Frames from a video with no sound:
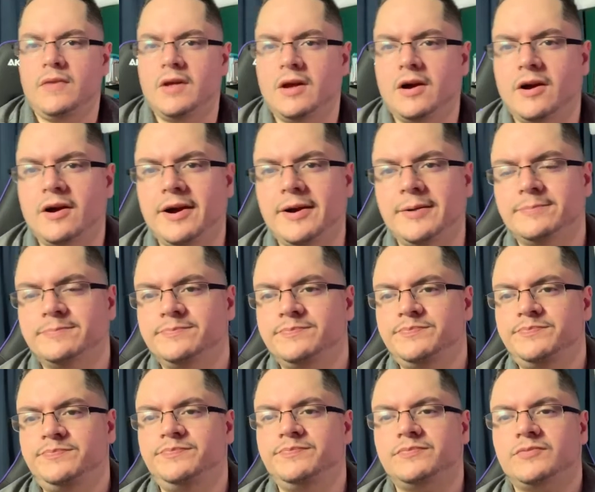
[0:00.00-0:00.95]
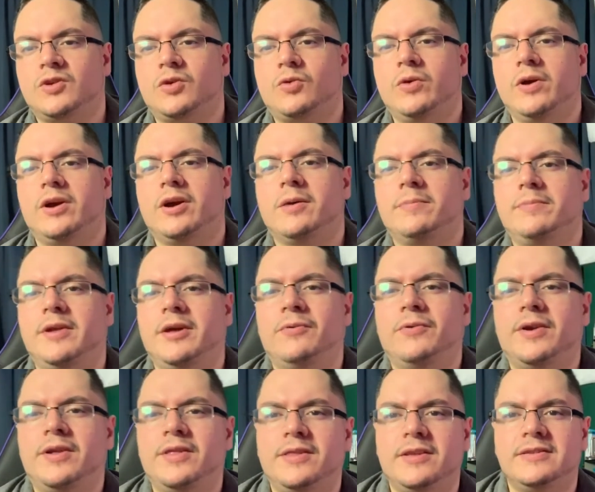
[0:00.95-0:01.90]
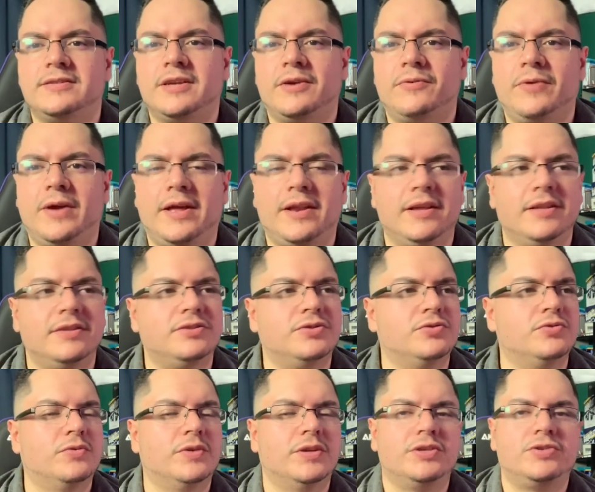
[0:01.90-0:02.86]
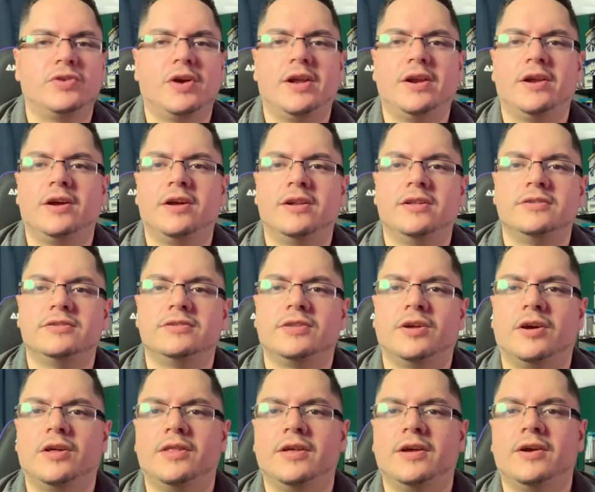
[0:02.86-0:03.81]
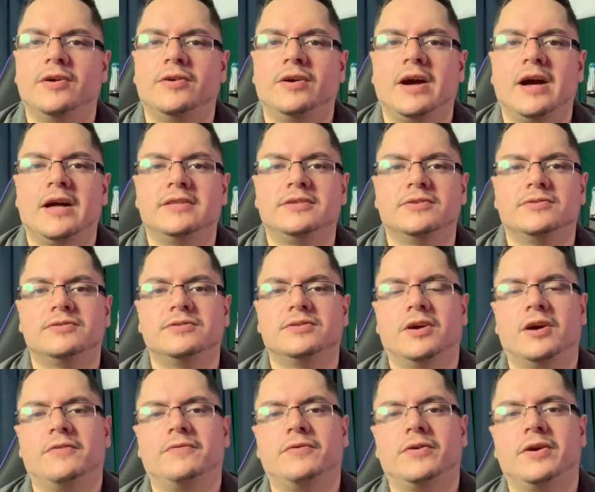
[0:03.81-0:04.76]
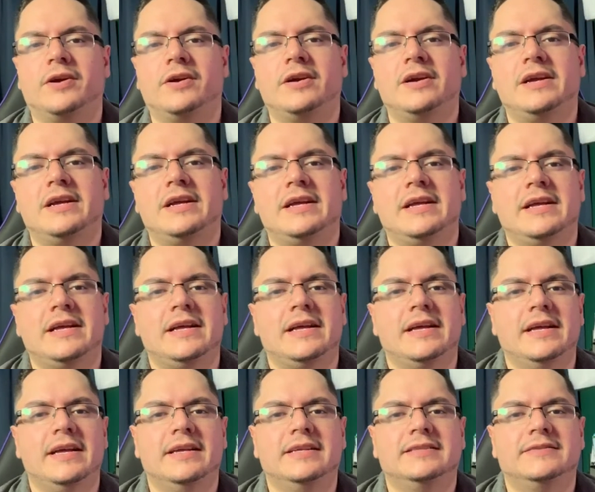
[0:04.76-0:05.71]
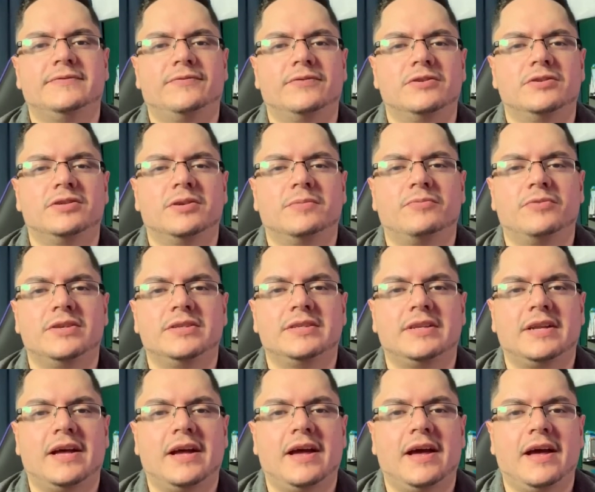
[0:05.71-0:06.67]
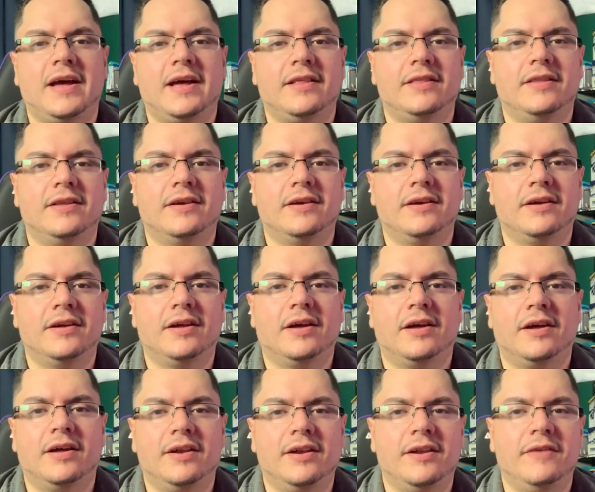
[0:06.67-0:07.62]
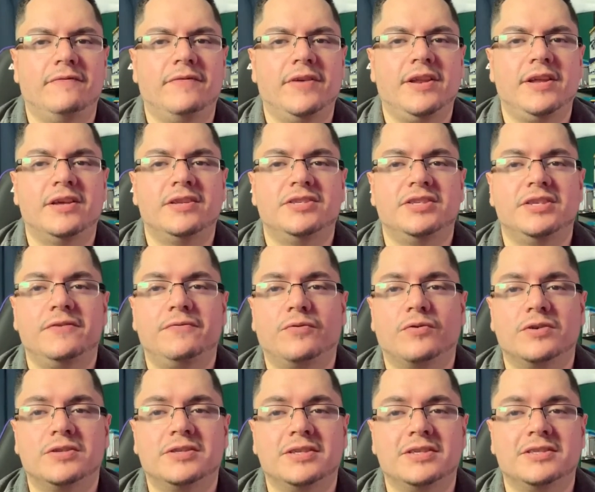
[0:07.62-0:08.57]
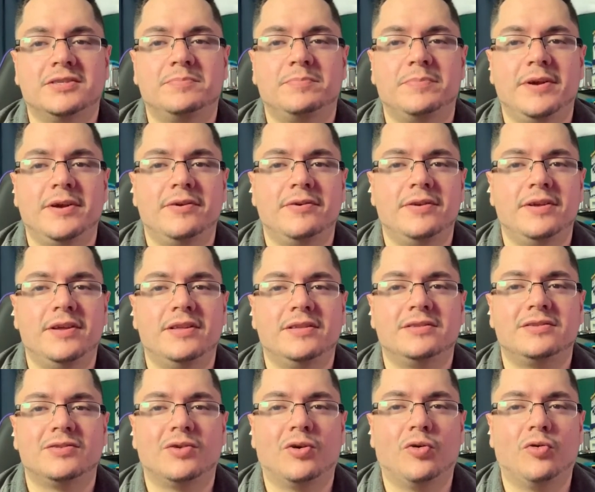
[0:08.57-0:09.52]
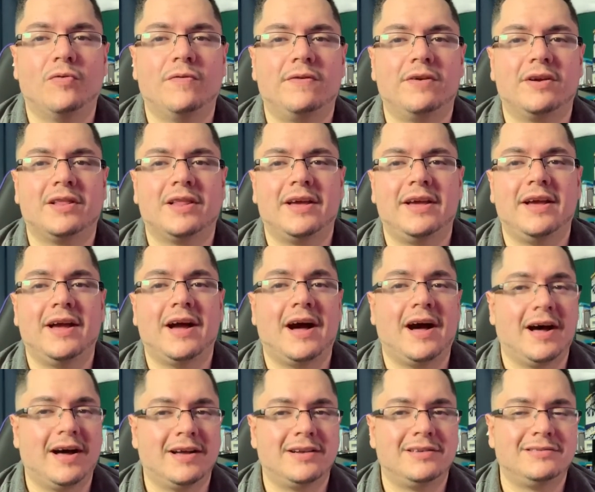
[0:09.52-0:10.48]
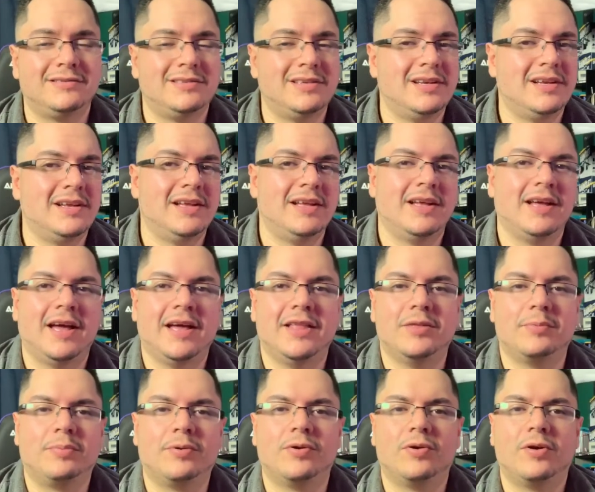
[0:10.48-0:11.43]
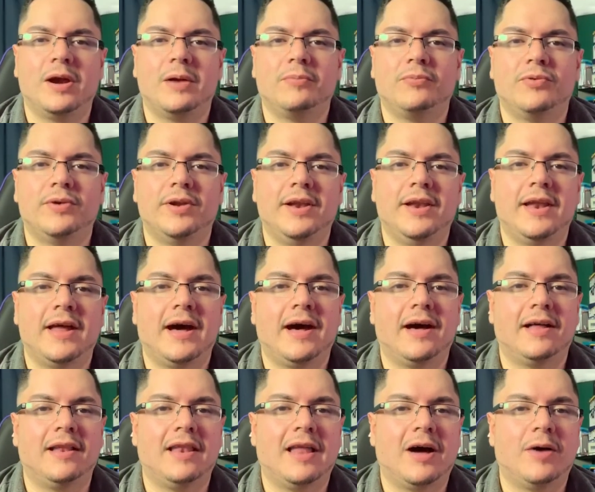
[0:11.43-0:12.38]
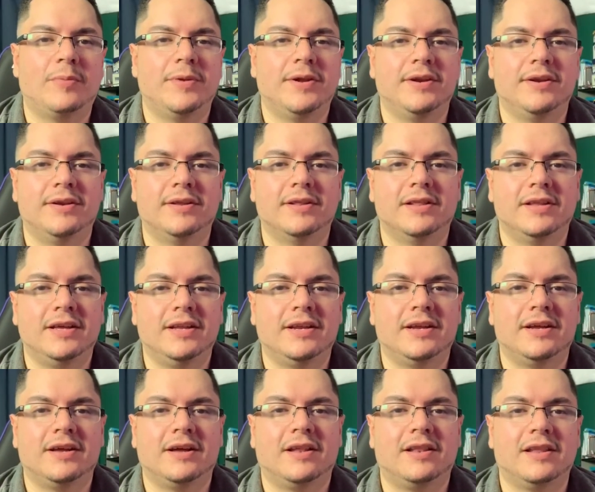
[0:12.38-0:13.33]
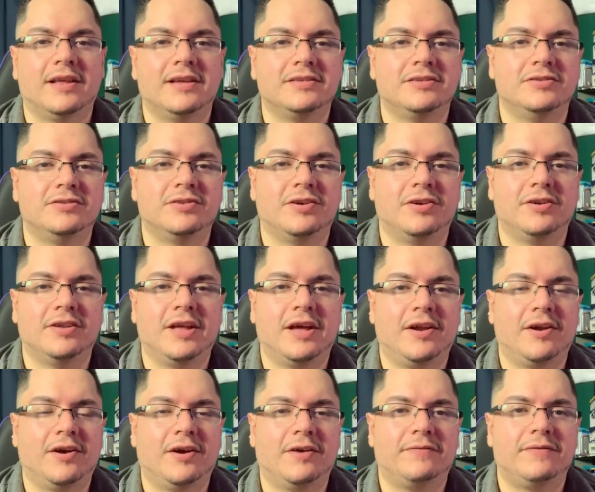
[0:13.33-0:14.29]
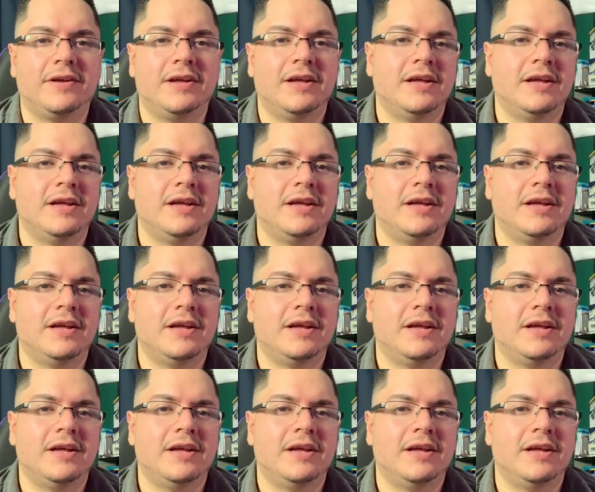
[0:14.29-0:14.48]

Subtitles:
All right, quick update. One of the things I ran into when trying to uninstall the Gato software is for some reason I had the NVIDIA GeForce Experience overlay on, and the program would not allow me to delete it unless you turn that off.